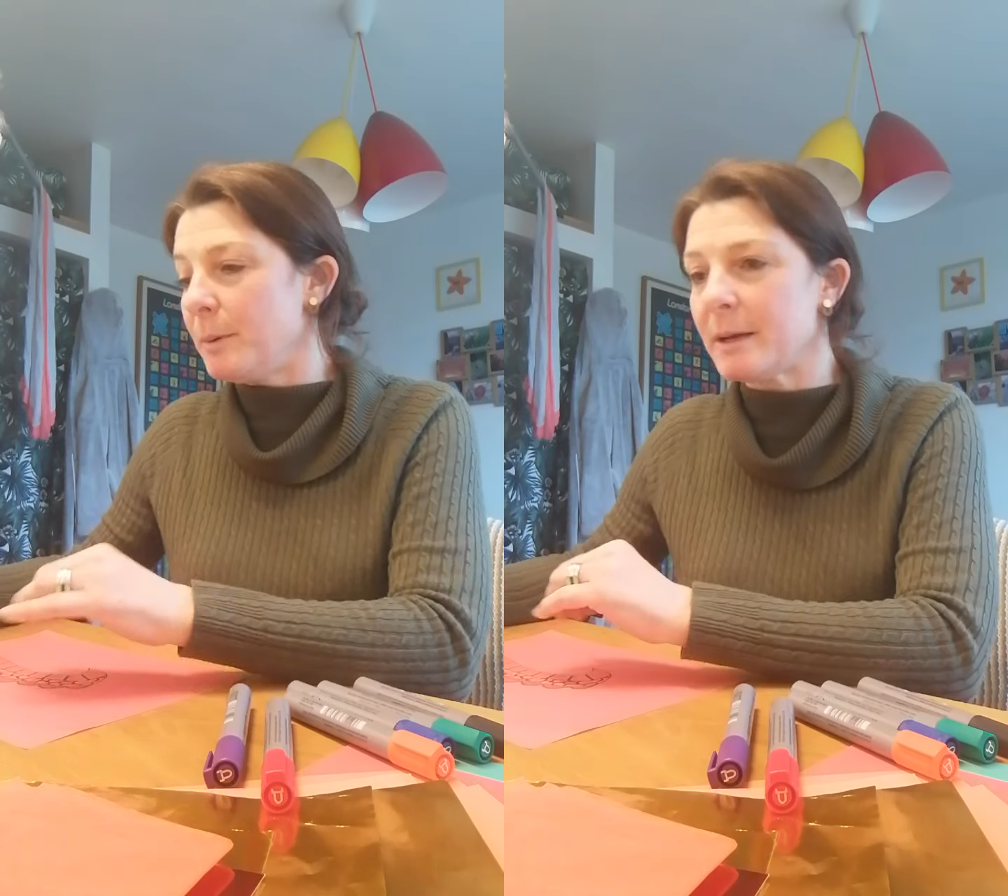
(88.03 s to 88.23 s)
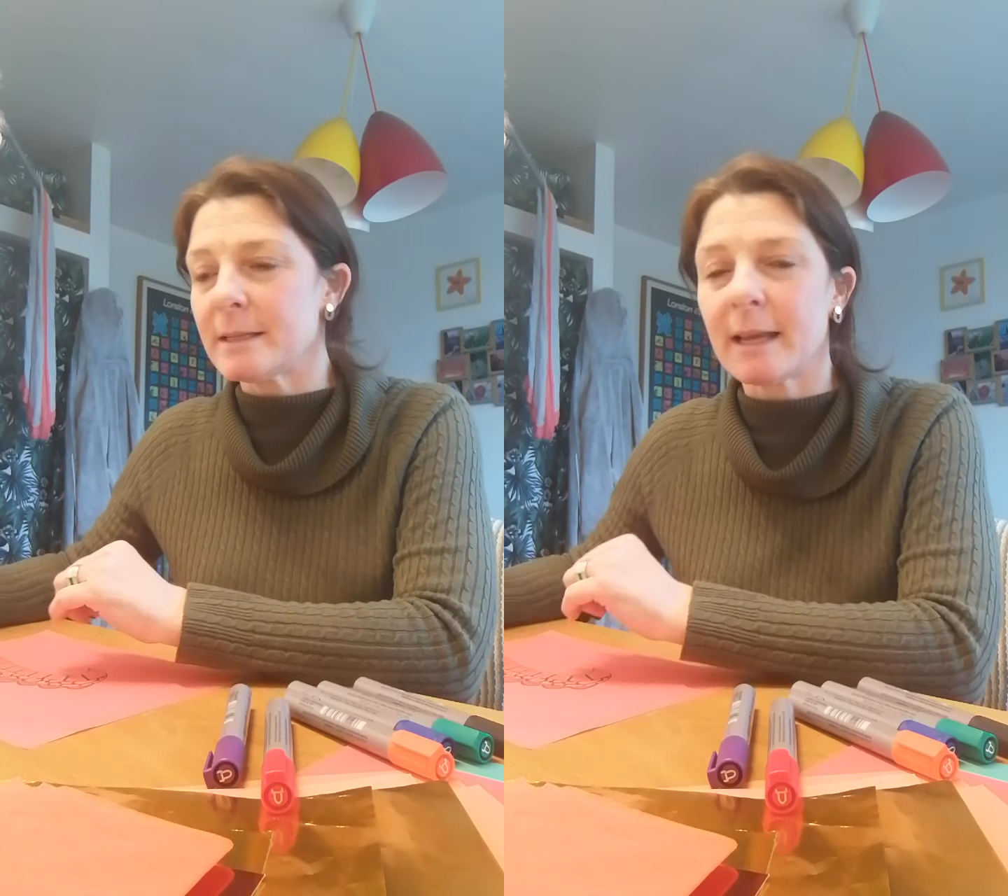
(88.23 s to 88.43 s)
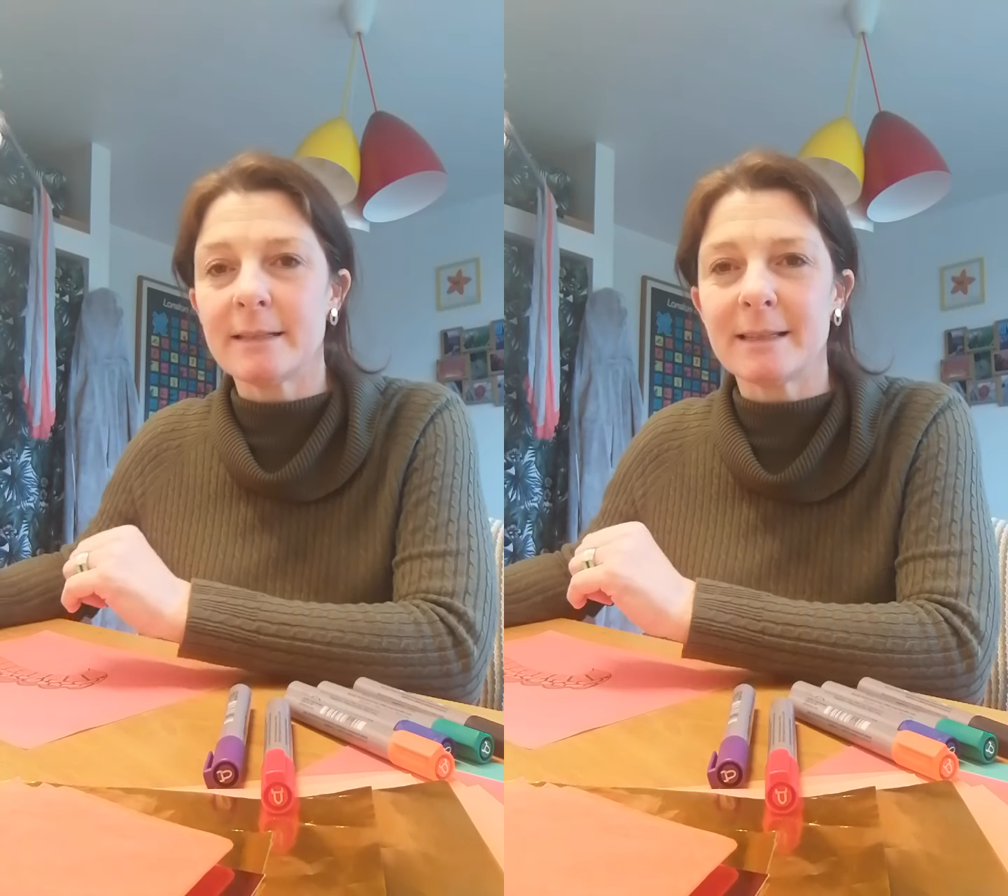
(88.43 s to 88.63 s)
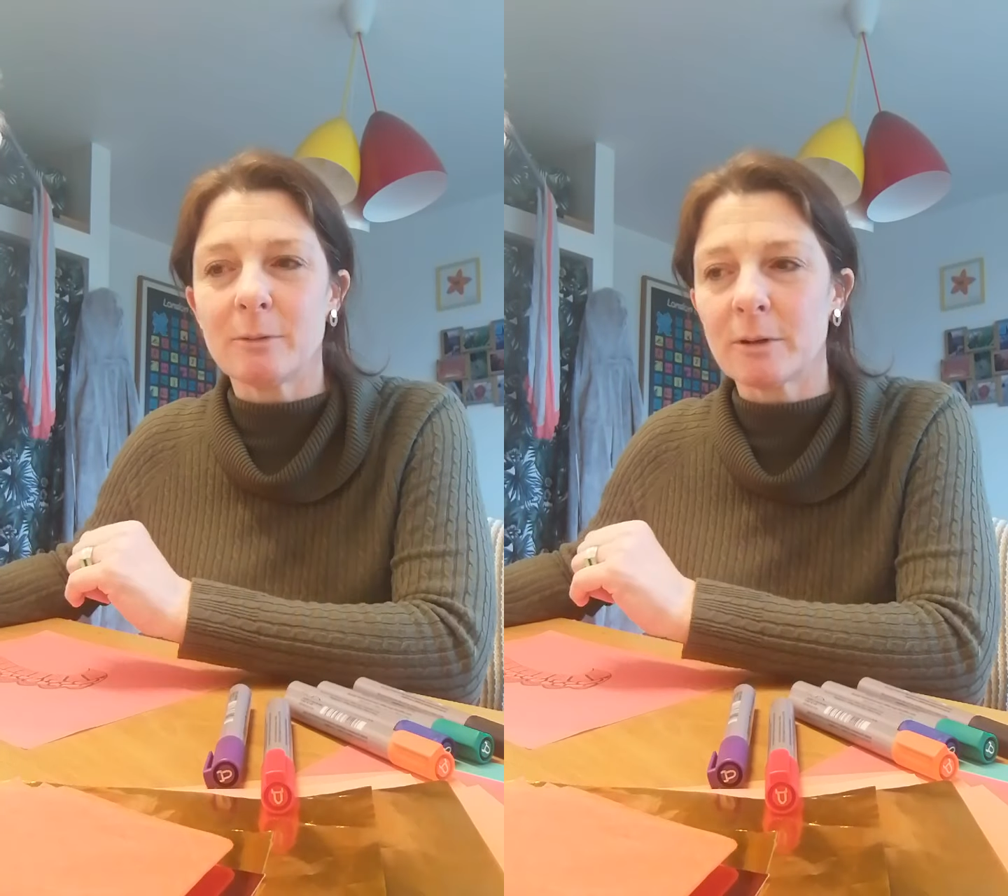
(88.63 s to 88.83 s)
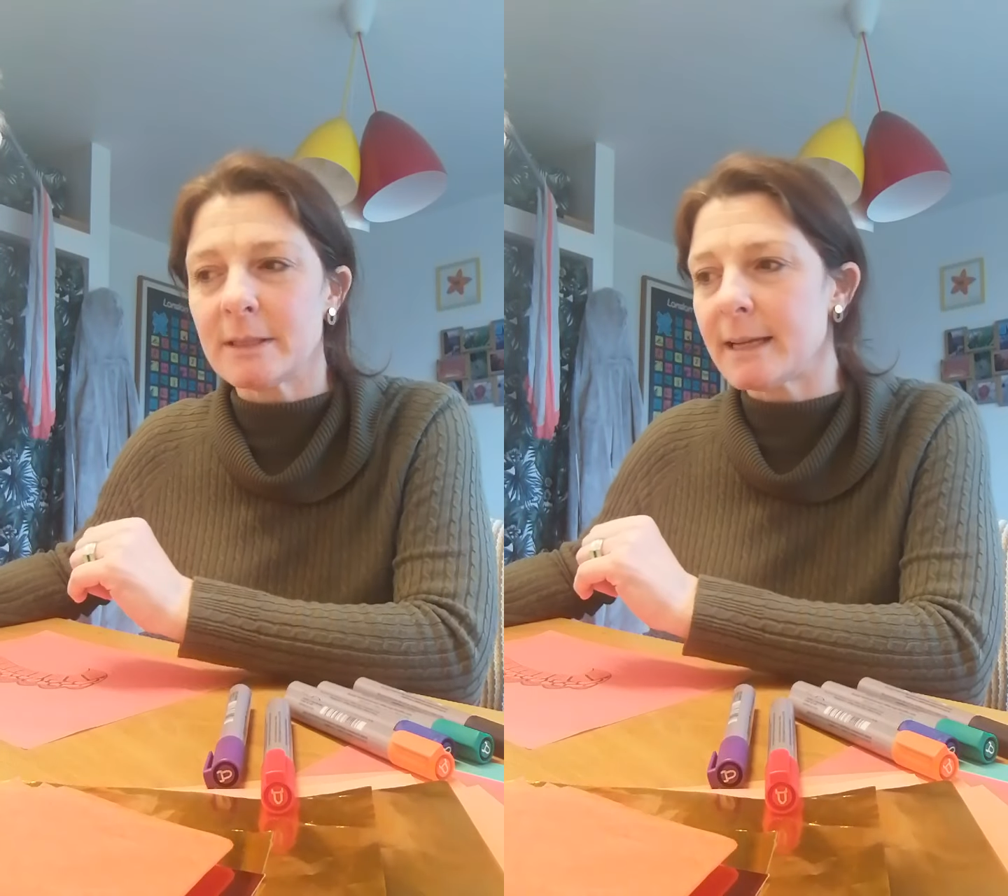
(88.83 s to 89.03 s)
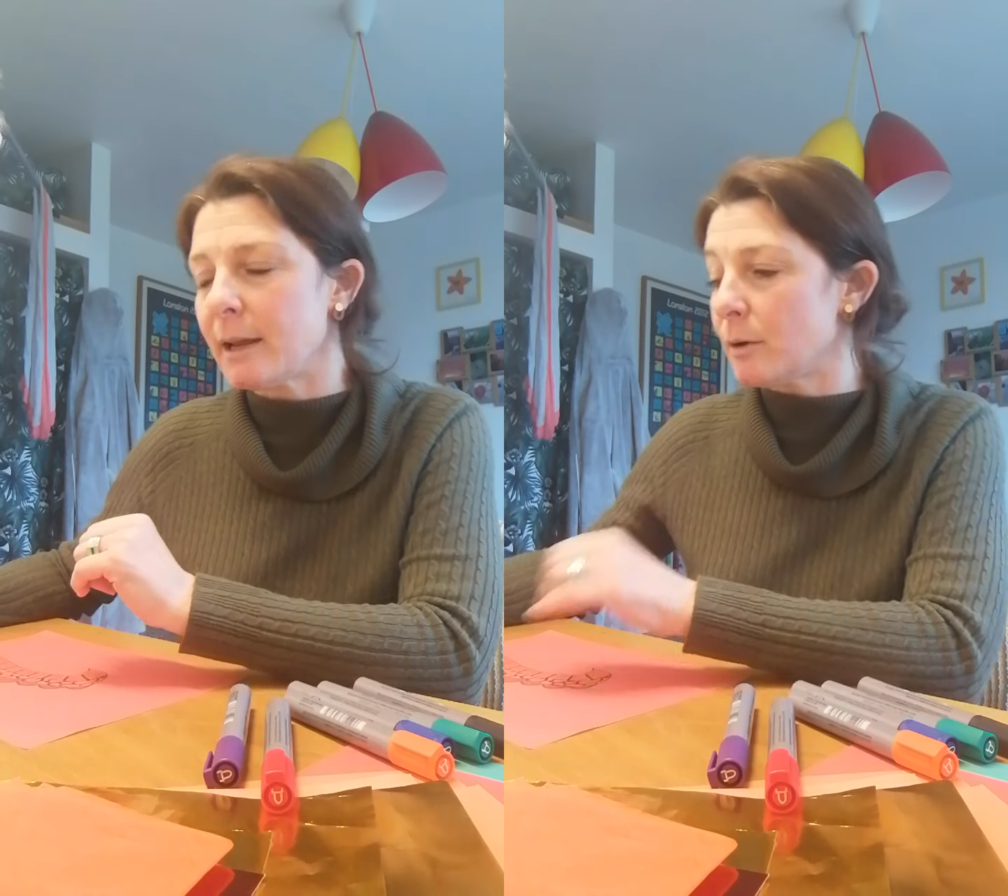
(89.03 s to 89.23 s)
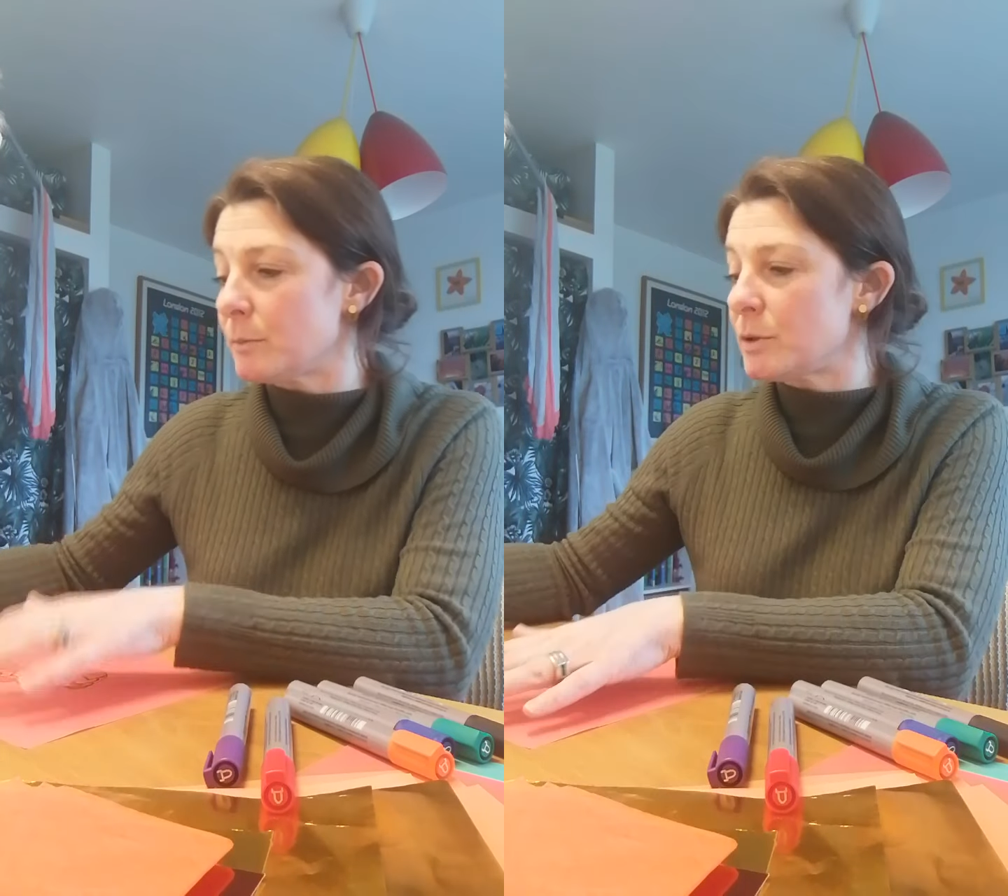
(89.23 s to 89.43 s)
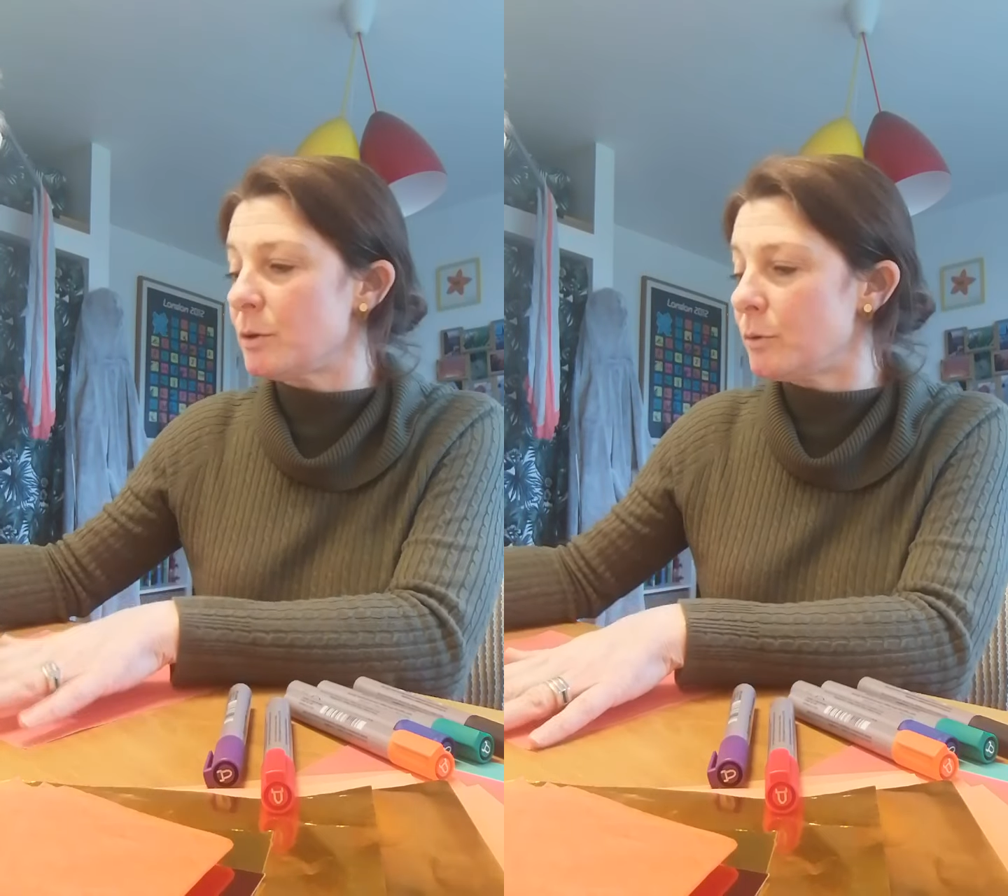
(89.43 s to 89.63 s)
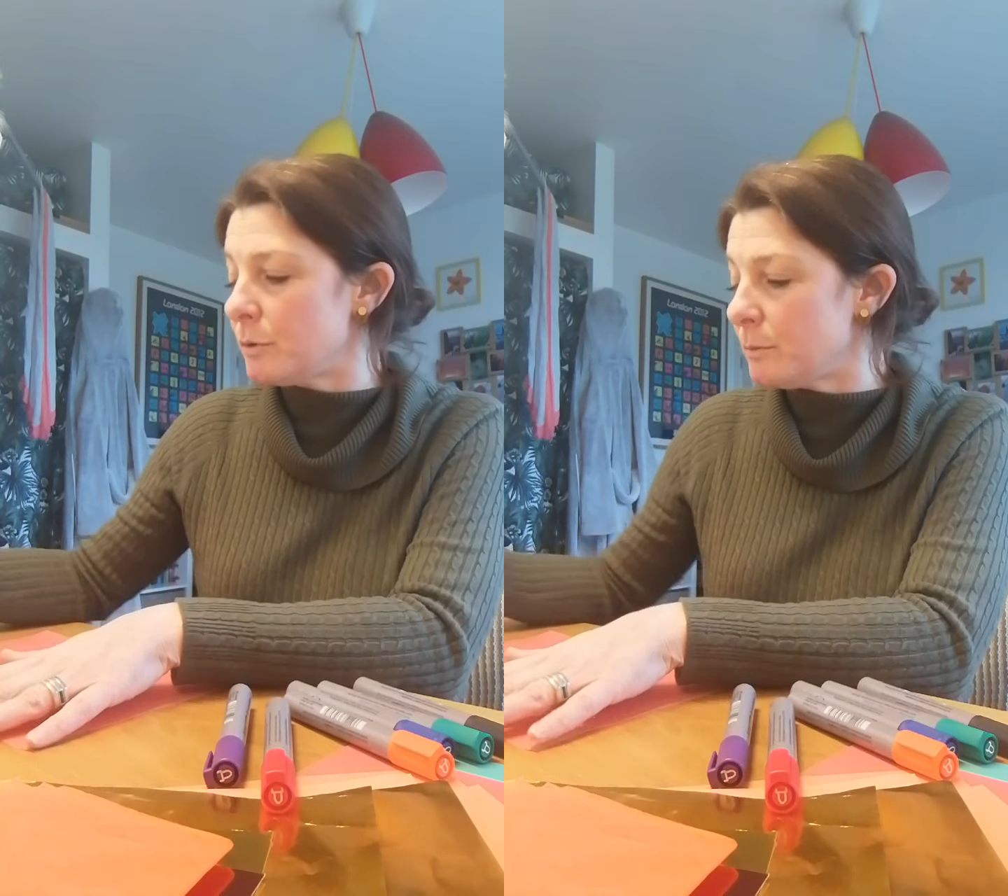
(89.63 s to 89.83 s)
because I didn't want to take up too